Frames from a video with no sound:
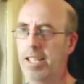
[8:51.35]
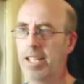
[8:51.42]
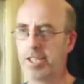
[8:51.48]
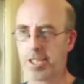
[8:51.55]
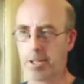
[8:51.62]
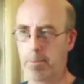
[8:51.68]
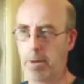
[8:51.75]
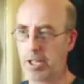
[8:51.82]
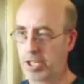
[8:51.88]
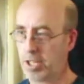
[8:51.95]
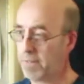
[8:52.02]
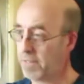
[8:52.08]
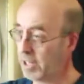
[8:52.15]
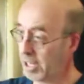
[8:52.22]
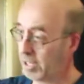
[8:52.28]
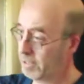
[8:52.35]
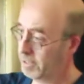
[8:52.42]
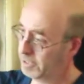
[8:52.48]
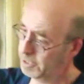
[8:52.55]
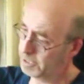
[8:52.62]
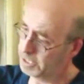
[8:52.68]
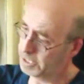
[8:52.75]
It's the basic figure.
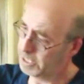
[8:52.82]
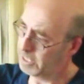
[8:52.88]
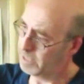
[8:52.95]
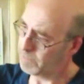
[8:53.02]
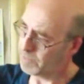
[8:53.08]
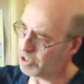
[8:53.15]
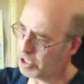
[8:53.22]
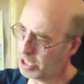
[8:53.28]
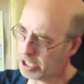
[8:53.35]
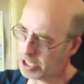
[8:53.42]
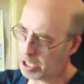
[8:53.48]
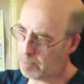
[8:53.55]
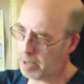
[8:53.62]
So this come